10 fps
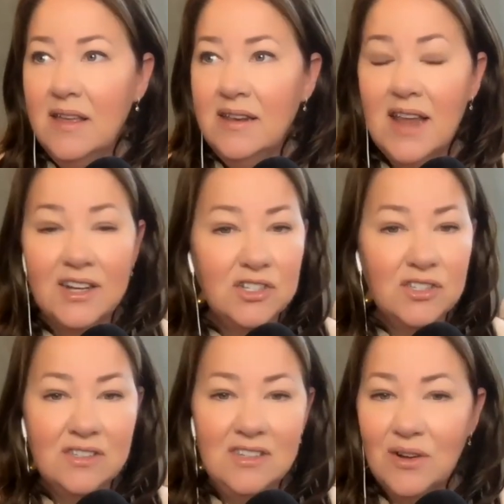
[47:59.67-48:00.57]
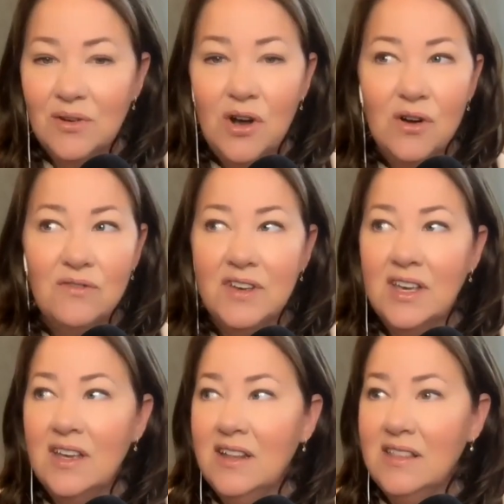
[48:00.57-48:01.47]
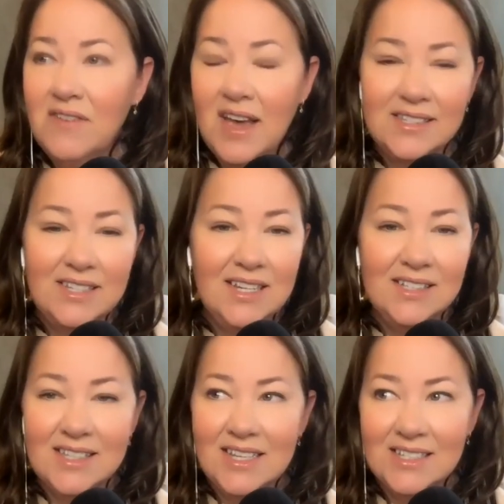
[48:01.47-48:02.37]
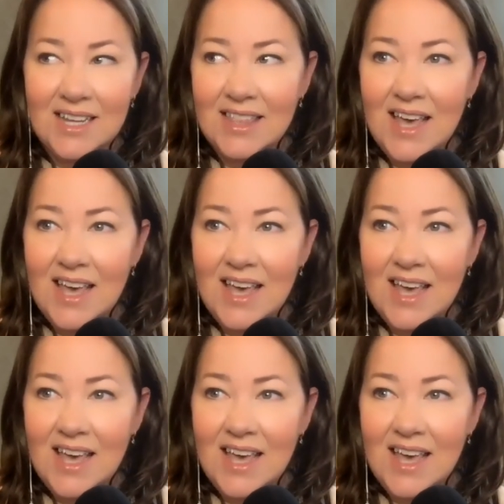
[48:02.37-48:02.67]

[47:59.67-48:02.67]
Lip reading: Not just, you know, COVID and the vaccines and things like